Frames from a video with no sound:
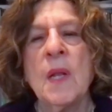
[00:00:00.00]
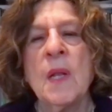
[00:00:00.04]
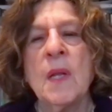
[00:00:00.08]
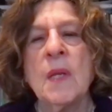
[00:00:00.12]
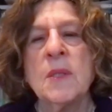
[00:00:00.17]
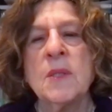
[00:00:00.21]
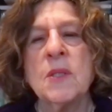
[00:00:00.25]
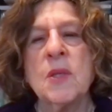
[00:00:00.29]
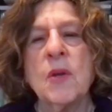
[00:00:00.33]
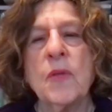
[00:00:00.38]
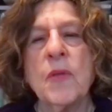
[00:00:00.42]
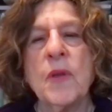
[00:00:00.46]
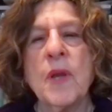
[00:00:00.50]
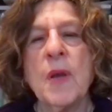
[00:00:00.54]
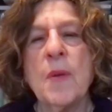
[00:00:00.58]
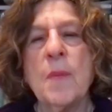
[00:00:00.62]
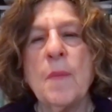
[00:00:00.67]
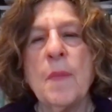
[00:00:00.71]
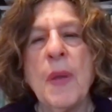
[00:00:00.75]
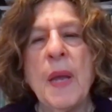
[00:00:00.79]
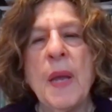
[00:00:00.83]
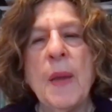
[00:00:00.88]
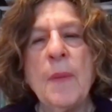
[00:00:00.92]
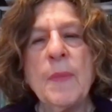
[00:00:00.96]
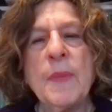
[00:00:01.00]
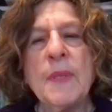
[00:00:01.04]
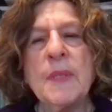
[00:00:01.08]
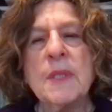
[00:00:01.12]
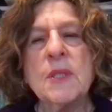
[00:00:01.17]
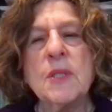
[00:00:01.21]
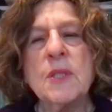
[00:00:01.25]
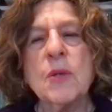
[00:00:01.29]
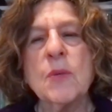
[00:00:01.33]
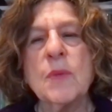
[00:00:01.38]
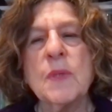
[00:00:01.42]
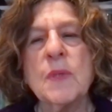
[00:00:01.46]
So the
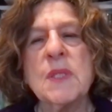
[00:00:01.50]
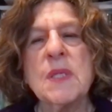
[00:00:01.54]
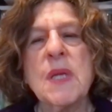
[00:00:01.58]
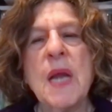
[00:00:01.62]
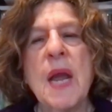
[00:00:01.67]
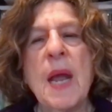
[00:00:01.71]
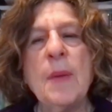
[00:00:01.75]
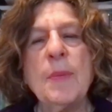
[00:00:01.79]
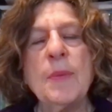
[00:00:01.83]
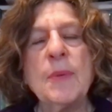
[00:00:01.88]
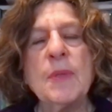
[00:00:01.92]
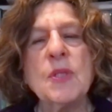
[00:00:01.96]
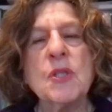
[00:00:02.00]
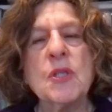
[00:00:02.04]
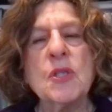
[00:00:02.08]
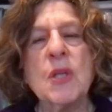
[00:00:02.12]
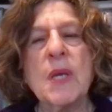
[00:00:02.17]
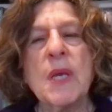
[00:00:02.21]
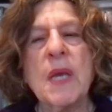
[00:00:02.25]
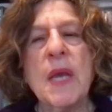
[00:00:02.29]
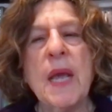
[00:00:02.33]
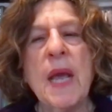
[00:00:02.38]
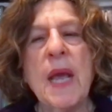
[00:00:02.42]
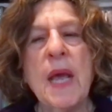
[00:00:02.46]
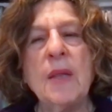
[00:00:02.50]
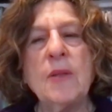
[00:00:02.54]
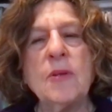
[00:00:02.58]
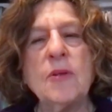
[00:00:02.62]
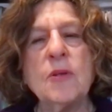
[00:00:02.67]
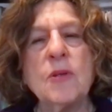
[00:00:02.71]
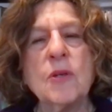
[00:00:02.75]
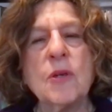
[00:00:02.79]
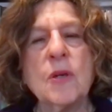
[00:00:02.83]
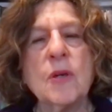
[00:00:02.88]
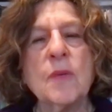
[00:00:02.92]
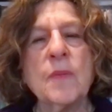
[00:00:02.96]
commandment to establish the
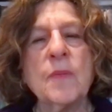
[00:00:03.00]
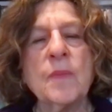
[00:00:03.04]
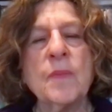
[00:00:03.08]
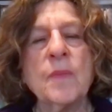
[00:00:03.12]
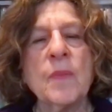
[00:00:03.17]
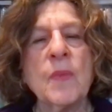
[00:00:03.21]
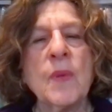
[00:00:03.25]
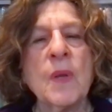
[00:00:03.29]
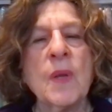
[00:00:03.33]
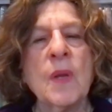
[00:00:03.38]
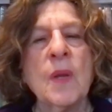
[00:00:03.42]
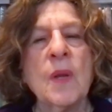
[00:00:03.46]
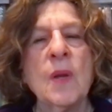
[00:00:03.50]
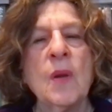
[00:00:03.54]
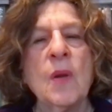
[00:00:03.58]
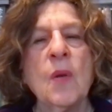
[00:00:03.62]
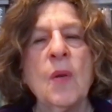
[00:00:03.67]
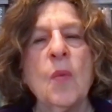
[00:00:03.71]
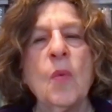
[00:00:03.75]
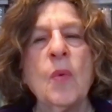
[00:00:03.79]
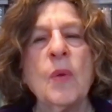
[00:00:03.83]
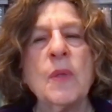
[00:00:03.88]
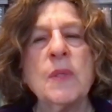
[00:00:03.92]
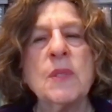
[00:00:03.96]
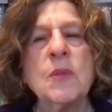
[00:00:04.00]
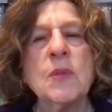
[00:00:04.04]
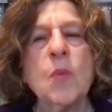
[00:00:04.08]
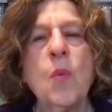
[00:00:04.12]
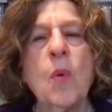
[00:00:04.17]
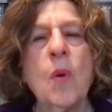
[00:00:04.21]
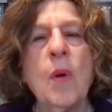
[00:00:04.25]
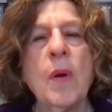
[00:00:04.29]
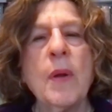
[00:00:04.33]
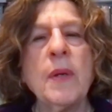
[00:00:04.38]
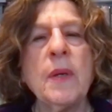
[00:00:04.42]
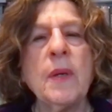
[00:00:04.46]
calendar was
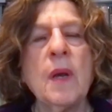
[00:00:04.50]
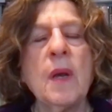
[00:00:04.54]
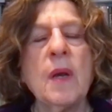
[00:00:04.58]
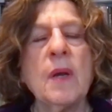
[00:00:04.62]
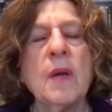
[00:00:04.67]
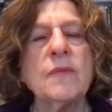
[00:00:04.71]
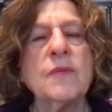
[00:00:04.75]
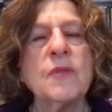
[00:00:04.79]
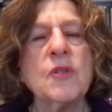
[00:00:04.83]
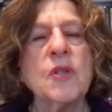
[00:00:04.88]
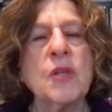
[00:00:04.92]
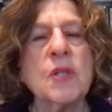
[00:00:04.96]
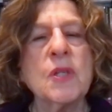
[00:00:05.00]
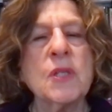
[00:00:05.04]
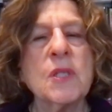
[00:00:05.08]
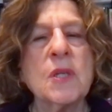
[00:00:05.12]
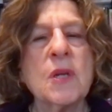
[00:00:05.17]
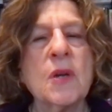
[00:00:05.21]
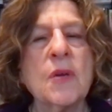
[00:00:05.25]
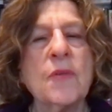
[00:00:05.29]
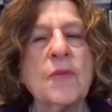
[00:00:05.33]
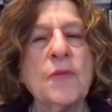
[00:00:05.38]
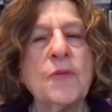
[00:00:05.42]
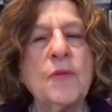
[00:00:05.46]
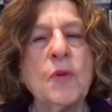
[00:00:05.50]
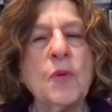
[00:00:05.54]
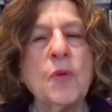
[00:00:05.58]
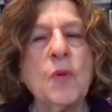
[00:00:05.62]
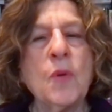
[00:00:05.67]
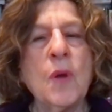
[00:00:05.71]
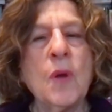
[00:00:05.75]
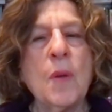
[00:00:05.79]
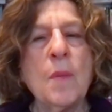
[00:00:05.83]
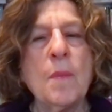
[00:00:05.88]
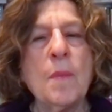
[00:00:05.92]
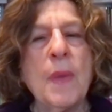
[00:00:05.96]
one of just a few
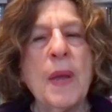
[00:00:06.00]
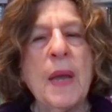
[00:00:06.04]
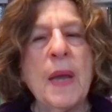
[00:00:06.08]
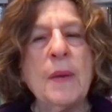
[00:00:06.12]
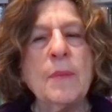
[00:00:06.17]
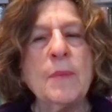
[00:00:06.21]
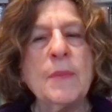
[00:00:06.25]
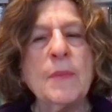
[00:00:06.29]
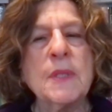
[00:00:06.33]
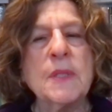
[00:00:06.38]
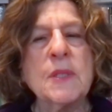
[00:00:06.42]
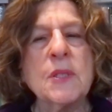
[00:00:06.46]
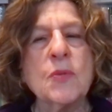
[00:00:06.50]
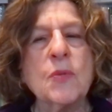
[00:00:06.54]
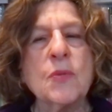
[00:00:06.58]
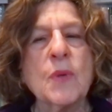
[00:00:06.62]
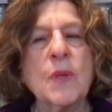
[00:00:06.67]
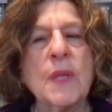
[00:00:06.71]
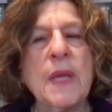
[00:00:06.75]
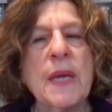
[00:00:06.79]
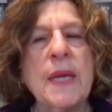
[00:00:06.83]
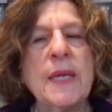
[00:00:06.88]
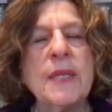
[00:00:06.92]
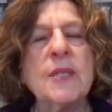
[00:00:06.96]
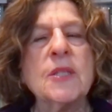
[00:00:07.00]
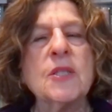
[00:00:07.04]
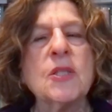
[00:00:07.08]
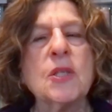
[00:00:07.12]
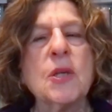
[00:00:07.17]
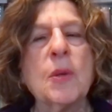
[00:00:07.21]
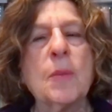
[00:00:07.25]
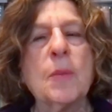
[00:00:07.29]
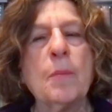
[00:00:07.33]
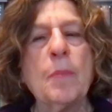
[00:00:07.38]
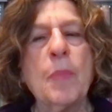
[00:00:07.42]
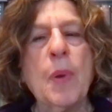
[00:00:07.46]
commandments related
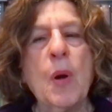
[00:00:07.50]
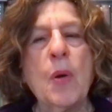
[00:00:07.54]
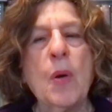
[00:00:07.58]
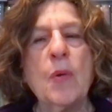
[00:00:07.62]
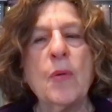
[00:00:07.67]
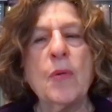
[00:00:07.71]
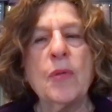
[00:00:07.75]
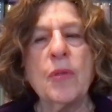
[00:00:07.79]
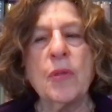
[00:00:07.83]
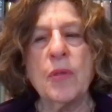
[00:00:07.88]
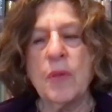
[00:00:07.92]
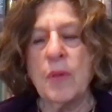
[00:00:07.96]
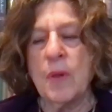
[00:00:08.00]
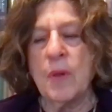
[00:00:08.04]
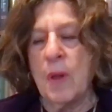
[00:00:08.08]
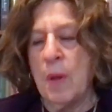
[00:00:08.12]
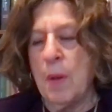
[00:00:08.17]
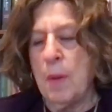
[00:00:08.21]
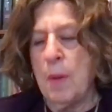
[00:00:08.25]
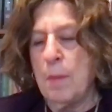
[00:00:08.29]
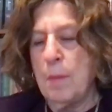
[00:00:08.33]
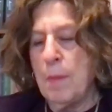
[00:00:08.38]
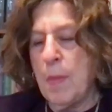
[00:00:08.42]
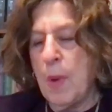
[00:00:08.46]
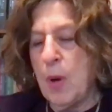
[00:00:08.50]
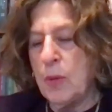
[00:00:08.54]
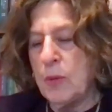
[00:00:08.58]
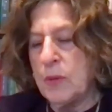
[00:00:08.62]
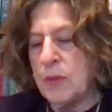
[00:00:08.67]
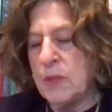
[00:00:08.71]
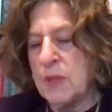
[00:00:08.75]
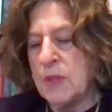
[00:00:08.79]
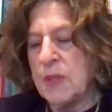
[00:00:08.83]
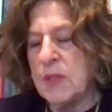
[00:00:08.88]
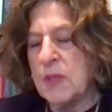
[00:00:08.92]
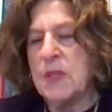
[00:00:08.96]
to both
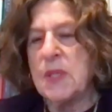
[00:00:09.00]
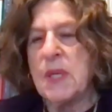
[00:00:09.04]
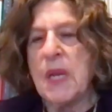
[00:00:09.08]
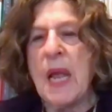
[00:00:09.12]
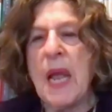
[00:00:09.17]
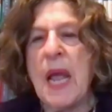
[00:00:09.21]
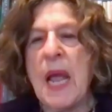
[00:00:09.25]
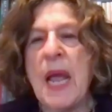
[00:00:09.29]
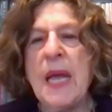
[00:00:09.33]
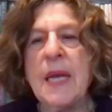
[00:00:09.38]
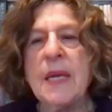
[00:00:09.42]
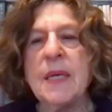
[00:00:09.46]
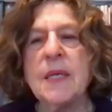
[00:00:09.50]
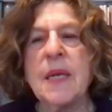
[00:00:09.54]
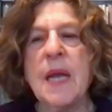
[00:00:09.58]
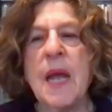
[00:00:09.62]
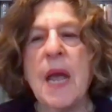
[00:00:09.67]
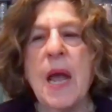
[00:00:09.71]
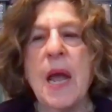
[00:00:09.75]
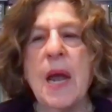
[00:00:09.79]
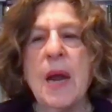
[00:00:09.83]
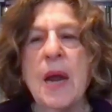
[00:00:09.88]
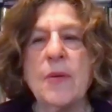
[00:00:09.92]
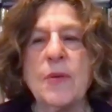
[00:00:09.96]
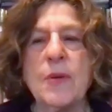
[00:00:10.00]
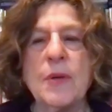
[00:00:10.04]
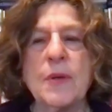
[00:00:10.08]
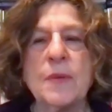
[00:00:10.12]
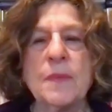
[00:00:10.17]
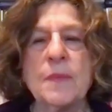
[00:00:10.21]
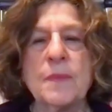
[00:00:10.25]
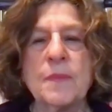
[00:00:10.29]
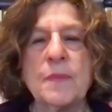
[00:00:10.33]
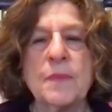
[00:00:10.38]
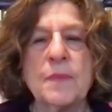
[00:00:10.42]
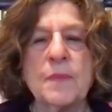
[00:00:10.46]
Moses and Aaron.